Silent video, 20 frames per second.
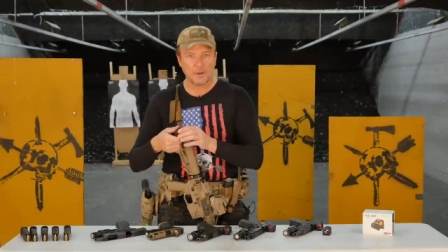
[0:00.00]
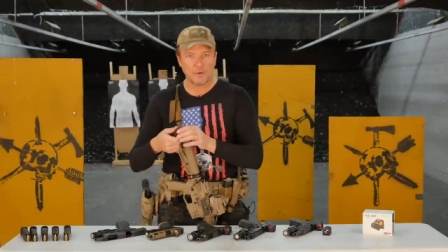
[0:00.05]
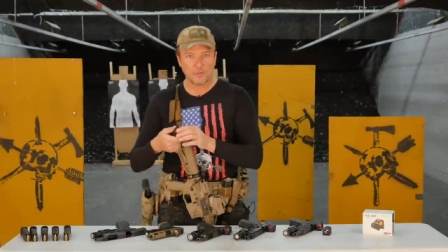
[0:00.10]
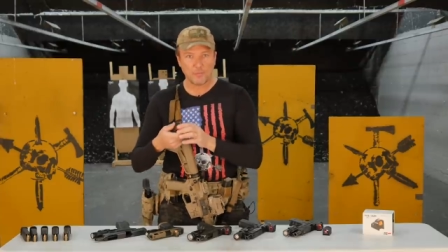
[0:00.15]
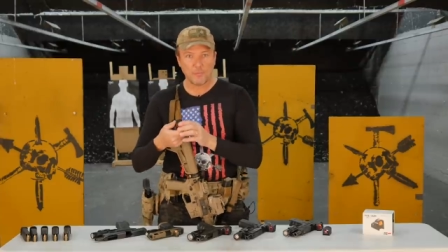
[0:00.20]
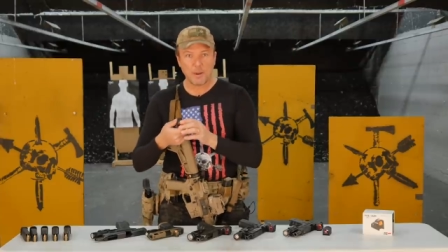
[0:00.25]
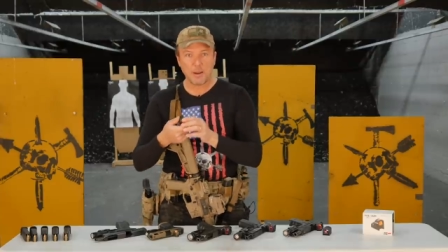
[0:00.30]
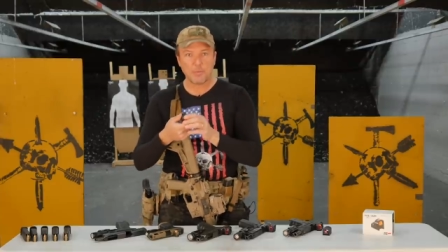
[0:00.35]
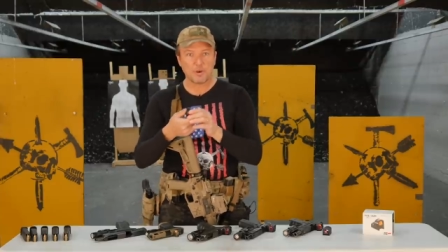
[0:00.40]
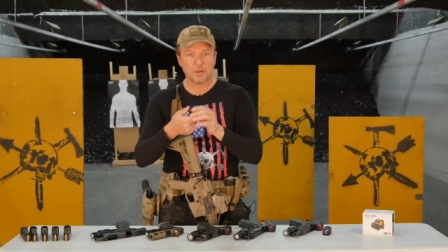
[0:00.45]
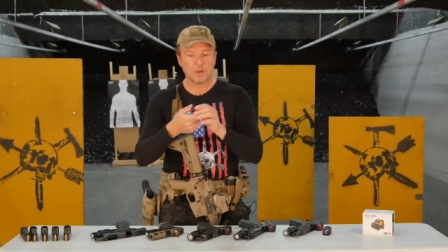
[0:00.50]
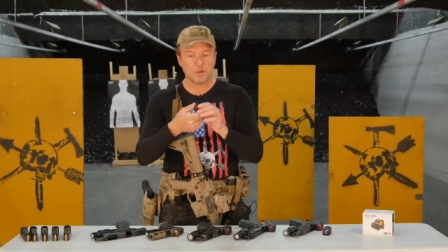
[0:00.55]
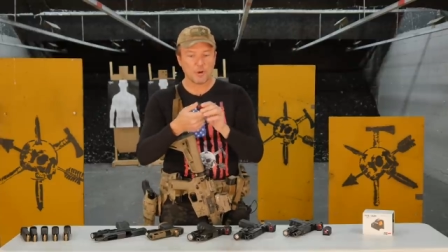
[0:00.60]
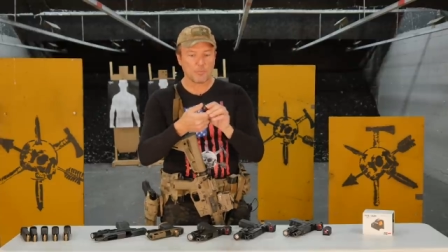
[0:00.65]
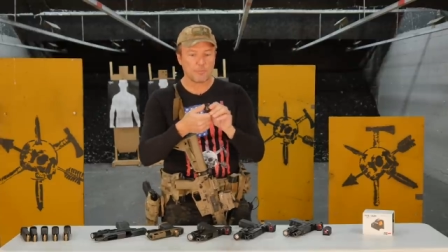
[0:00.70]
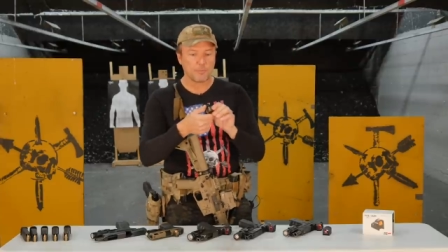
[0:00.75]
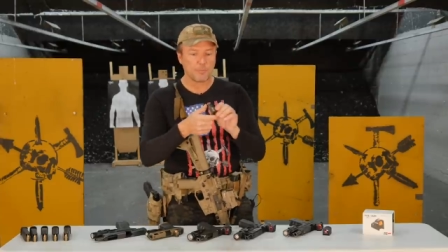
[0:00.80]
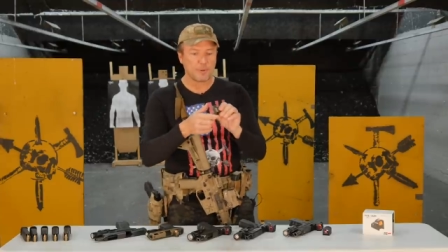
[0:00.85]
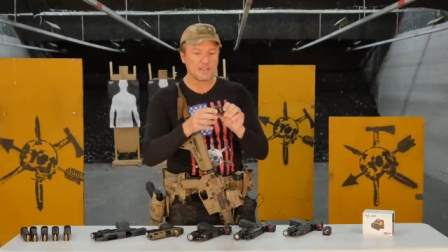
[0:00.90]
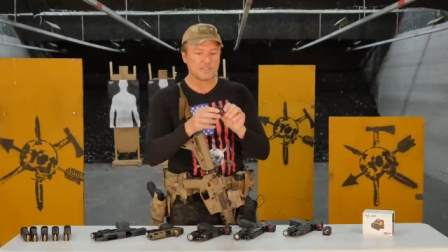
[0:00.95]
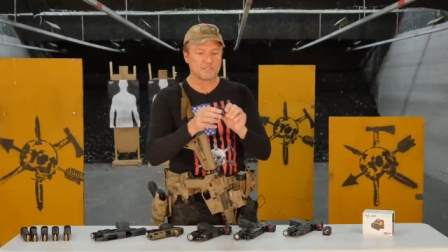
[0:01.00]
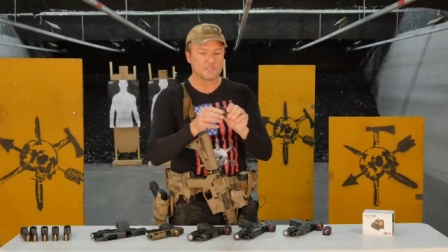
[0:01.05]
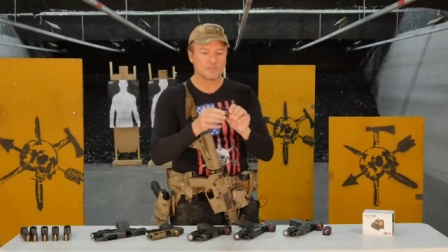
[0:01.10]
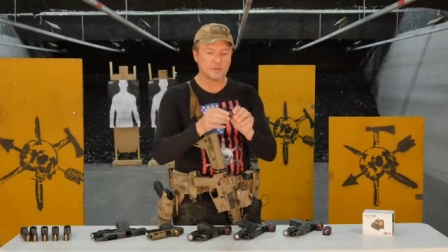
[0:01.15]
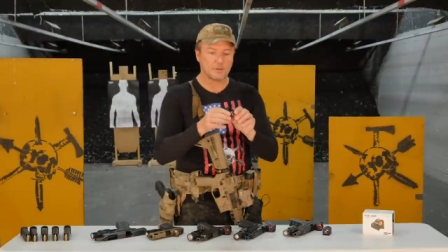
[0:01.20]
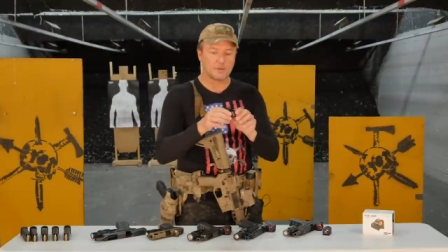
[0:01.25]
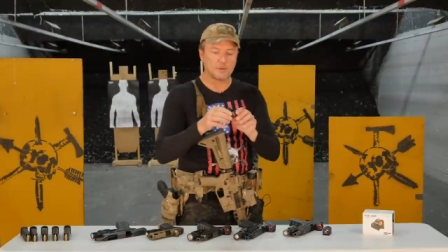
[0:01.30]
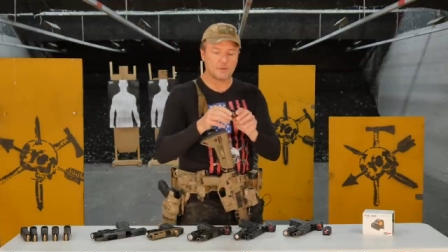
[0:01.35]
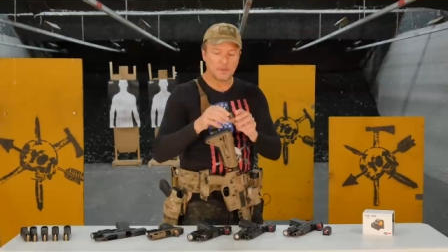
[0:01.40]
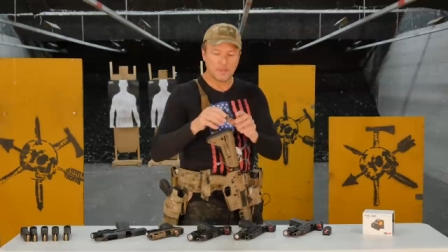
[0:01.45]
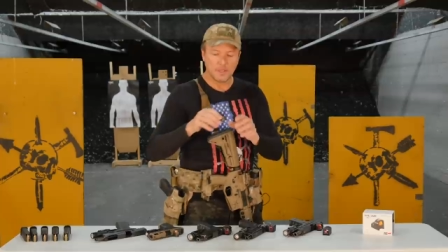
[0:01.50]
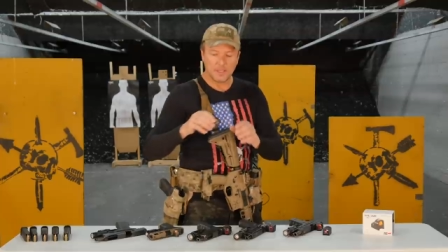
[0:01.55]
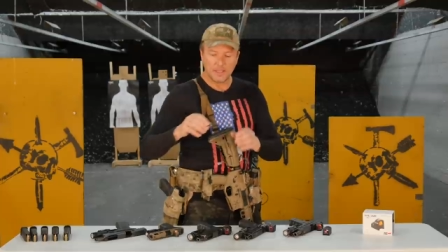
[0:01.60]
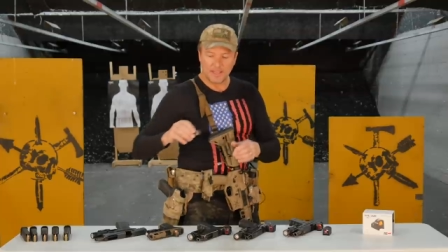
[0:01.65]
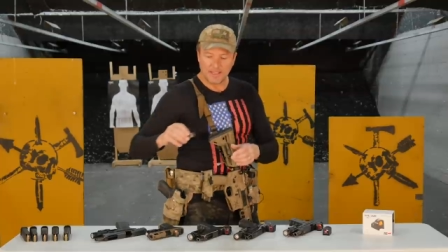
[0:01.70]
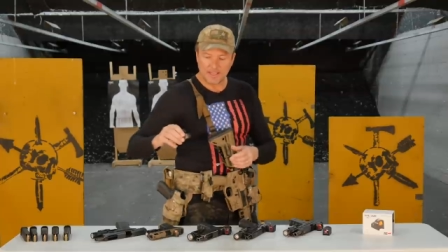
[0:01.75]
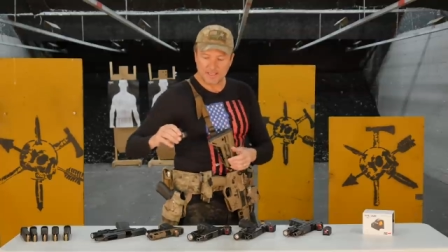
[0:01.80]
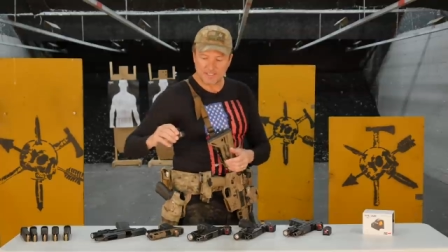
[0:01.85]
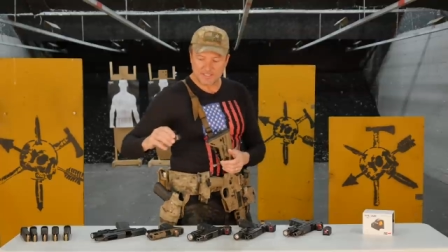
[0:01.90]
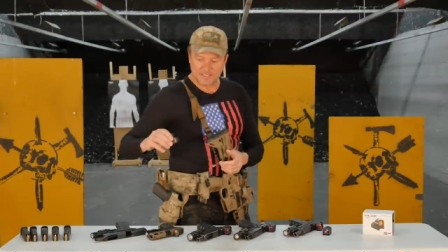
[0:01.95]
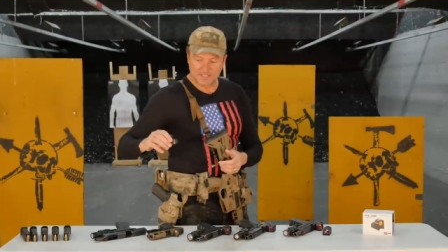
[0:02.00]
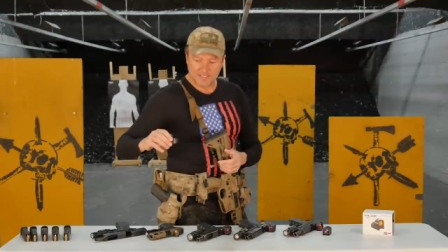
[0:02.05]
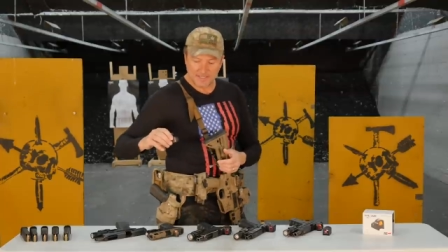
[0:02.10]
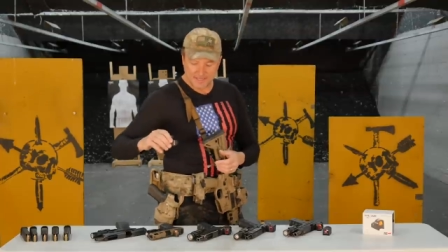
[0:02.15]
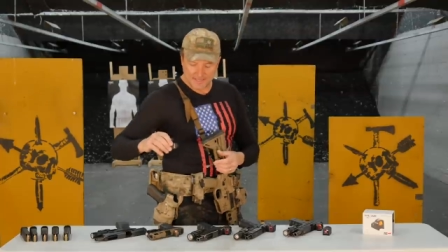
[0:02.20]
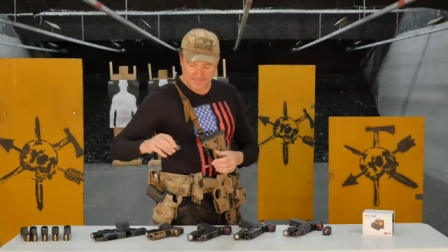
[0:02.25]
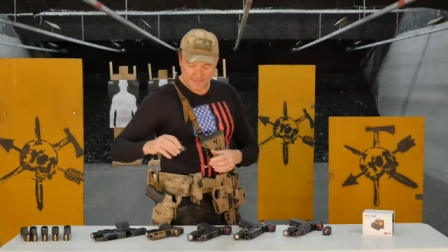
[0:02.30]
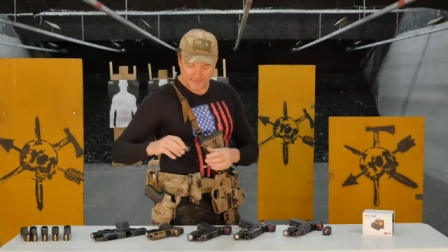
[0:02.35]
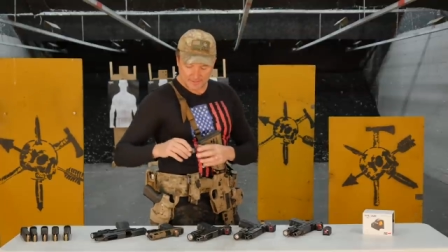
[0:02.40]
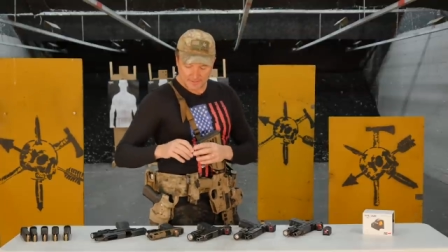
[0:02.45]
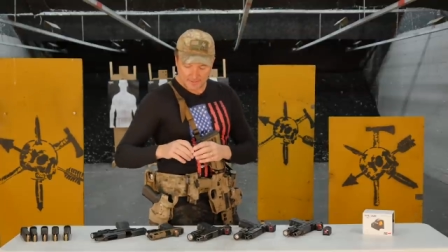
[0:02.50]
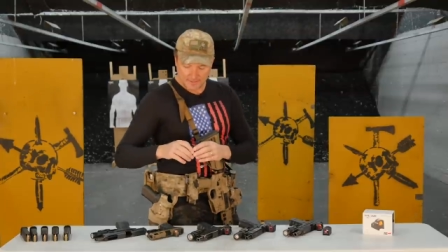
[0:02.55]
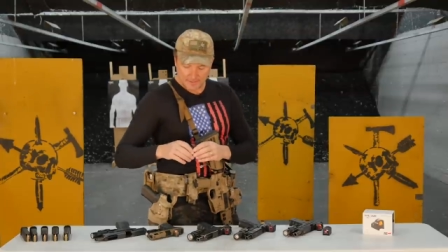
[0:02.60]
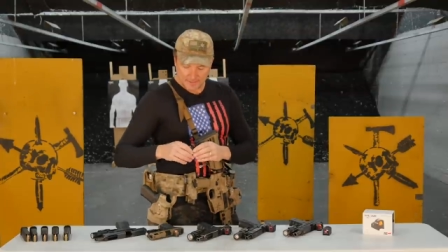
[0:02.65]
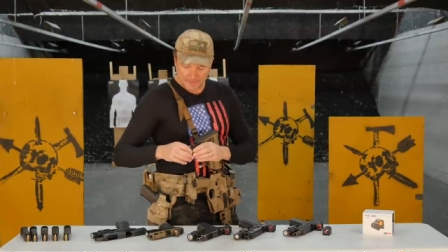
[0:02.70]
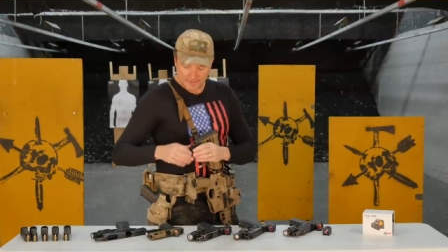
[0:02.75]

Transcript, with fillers: Remember, your pistol is sitting